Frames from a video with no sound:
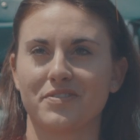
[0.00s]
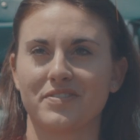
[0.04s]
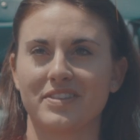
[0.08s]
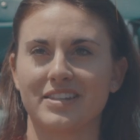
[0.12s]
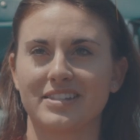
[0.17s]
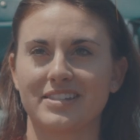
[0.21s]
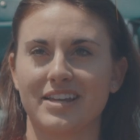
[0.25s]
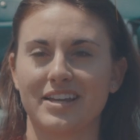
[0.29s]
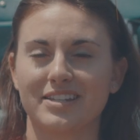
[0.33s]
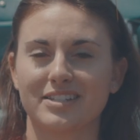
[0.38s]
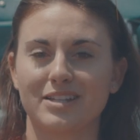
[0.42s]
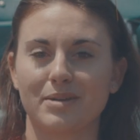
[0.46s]
over
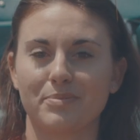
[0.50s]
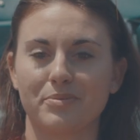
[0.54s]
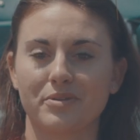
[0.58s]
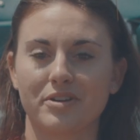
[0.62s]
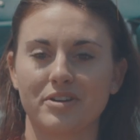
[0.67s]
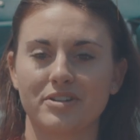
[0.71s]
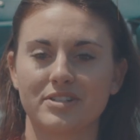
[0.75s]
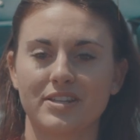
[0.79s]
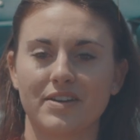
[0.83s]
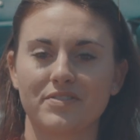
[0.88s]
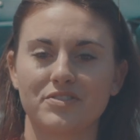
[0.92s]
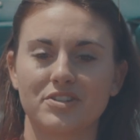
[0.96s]
these last couple
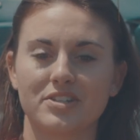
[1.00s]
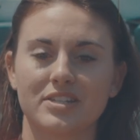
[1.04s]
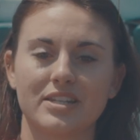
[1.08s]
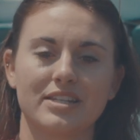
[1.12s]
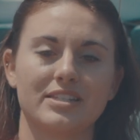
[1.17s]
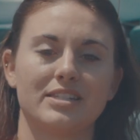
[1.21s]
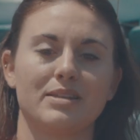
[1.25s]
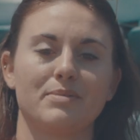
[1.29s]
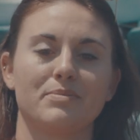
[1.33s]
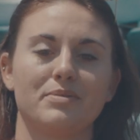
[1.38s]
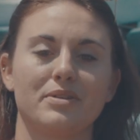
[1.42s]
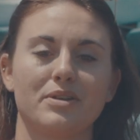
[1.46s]
years have just
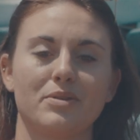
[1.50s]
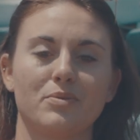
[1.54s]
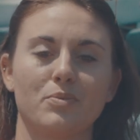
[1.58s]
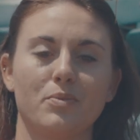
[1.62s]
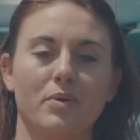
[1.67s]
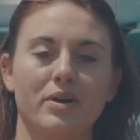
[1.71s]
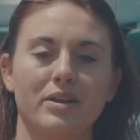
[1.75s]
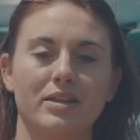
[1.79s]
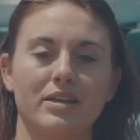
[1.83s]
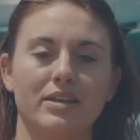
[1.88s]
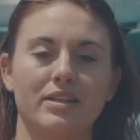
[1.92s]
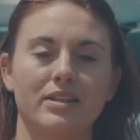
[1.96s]
exhibited
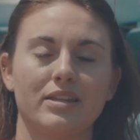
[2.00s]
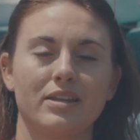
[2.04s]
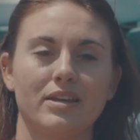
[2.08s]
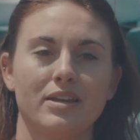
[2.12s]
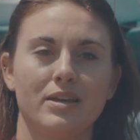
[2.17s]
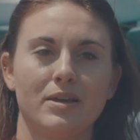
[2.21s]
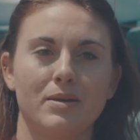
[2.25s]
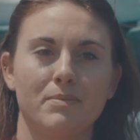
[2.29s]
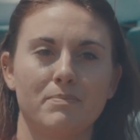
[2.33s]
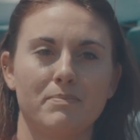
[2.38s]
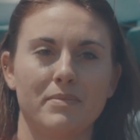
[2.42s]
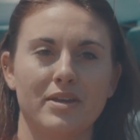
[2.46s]
what it
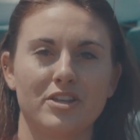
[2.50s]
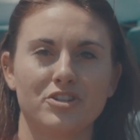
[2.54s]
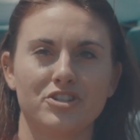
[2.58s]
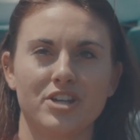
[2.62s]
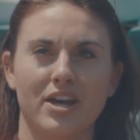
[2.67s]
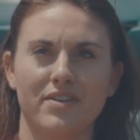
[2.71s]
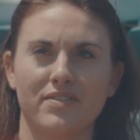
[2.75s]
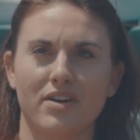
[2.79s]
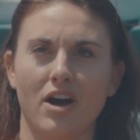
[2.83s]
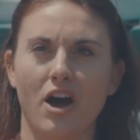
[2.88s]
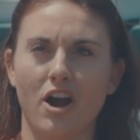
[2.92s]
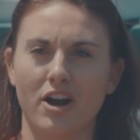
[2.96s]
means to
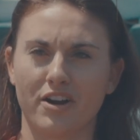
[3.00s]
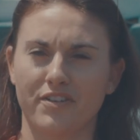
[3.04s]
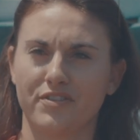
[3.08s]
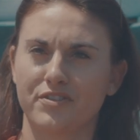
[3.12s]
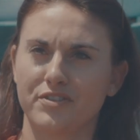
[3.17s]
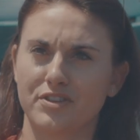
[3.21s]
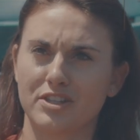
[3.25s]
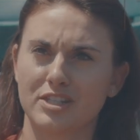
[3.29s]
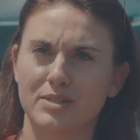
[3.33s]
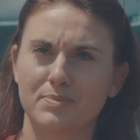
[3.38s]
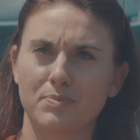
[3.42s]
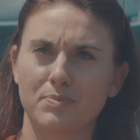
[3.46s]
have a heart for the